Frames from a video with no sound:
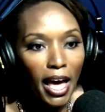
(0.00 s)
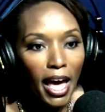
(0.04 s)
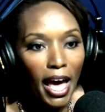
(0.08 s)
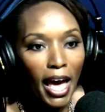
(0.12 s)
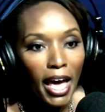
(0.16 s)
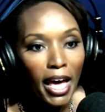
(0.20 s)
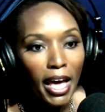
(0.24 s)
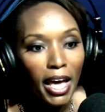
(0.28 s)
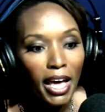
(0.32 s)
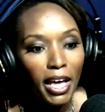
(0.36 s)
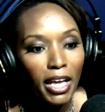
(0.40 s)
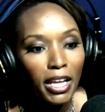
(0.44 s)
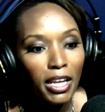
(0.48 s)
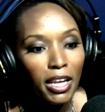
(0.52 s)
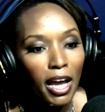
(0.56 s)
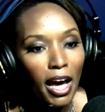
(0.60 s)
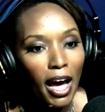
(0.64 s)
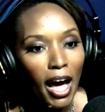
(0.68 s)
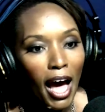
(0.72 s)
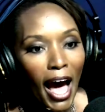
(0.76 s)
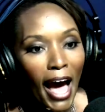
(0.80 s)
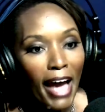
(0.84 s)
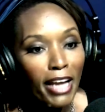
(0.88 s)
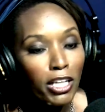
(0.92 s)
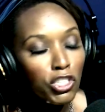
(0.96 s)
And
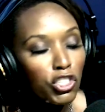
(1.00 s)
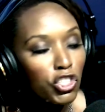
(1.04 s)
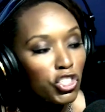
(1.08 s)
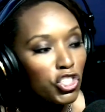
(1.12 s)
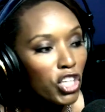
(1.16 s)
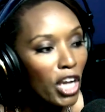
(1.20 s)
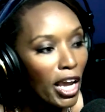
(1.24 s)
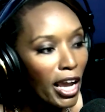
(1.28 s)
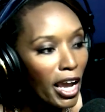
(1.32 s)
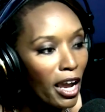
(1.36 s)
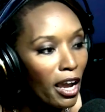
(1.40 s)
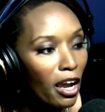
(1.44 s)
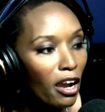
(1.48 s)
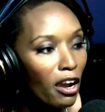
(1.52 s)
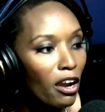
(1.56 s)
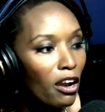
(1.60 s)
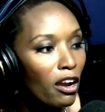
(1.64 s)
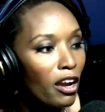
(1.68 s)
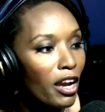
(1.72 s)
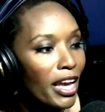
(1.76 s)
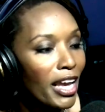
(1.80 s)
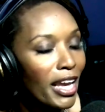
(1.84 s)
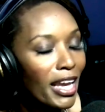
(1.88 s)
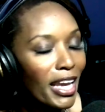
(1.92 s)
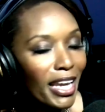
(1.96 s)
I
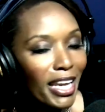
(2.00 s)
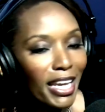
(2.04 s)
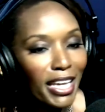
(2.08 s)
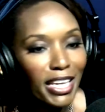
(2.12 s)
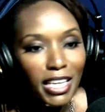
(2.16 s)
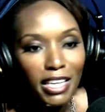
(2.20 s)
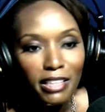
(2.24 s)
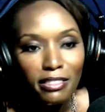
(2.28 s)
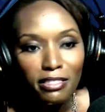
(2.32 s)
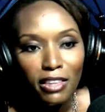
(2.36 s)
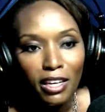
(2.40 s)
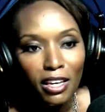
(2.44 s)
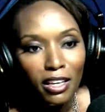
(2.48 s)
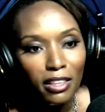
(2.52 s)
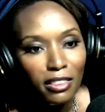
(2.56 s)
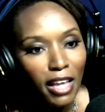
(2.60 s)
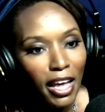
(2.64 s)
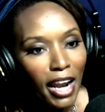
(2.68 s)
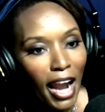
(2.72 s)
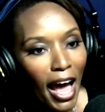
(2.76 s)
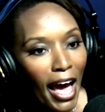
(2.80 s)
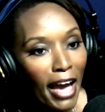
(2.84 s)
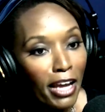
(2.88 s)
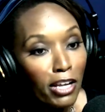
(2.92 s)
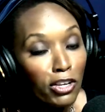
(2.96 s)
share anything
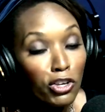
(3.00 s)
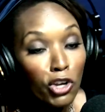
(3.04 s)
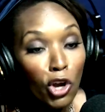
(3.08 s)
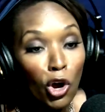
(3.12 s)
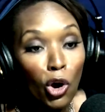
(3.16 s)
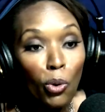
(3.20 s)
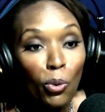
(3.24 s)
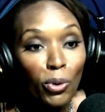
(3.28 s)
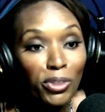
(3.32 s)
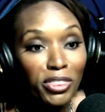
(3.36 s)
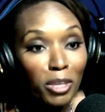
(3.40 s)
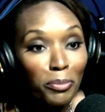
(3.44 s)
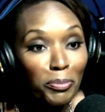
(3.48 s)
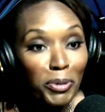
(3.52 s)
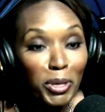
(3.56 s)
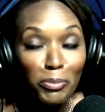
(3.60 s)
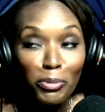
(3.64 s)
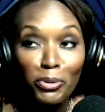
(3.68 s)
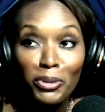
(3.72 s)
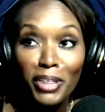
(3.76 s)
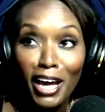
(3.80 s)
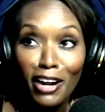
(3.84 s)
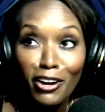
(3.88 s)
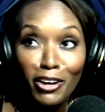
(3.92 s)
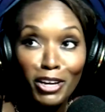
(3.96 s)
that I know with the
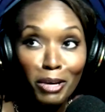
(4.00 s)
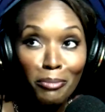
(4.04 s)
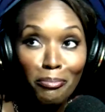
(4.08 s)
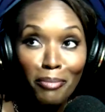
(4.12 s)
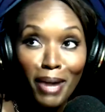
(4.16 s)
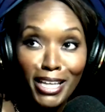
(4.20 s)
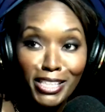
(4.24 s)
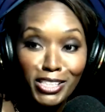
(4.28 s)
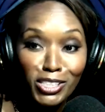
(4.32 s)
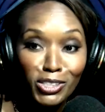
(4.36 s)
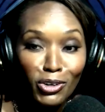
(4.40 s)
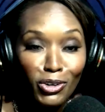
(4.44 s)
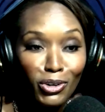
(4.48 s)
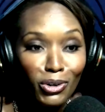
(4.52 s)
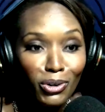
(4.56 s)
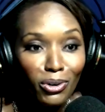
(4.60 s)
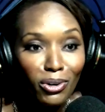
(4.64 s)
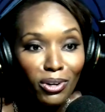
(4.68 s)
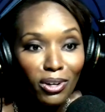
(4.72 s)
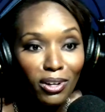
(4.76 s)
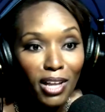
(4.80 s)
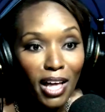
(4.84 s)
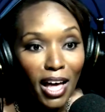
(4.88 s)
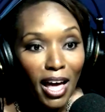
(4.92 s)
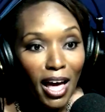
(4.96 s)
people that are in my
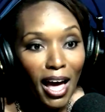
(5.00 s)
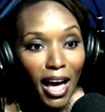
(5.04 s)
circle.